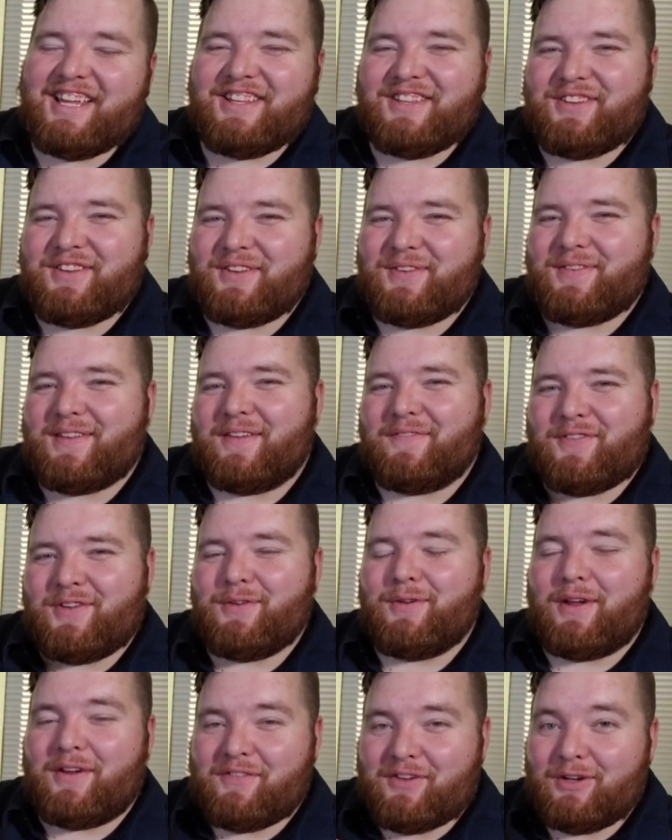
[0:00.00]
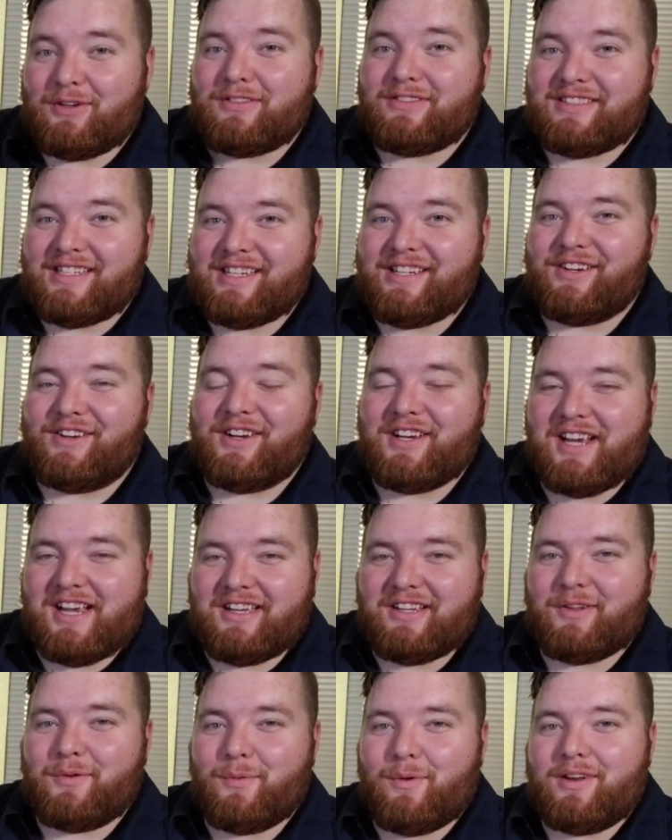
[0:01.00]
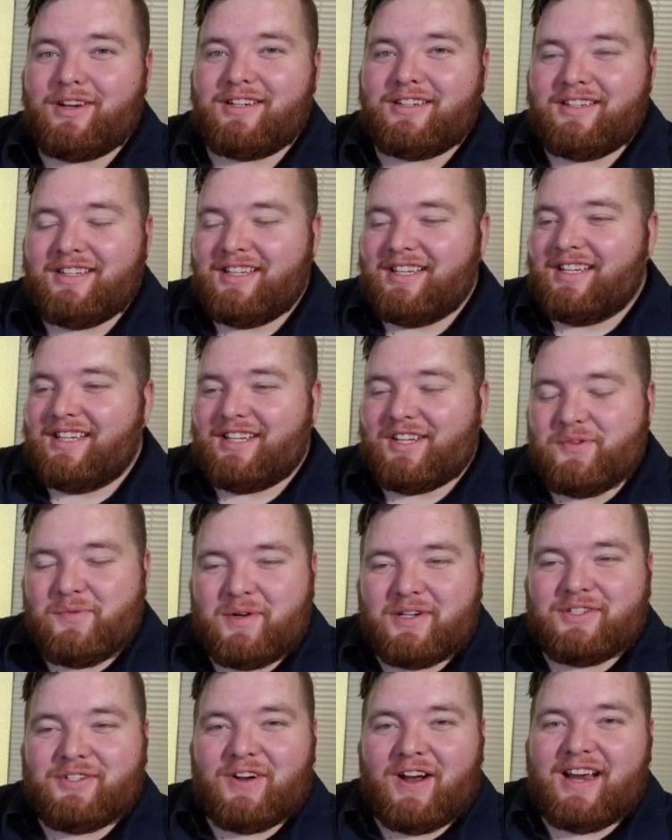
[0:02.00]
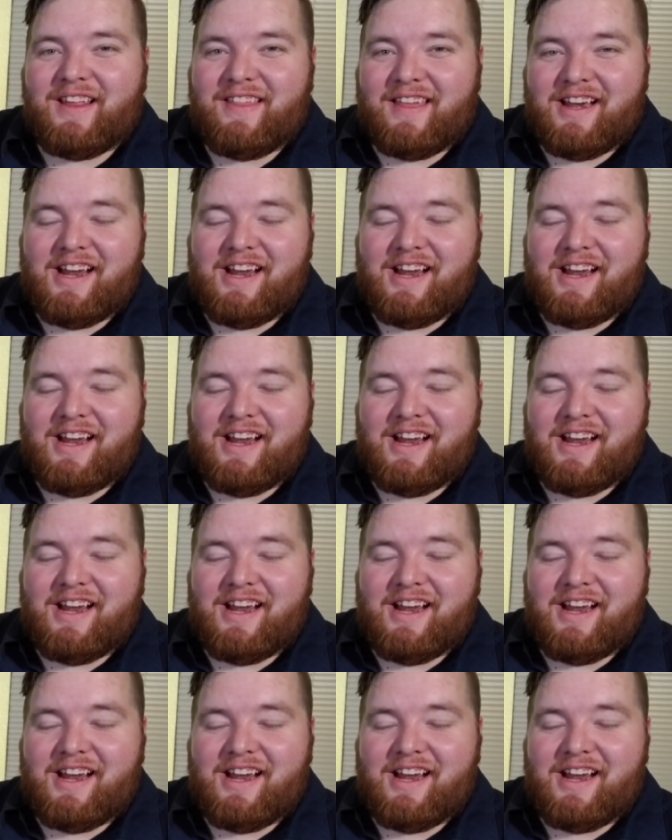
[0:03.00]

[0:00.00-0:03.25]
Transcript: if you're a singer and you want to try that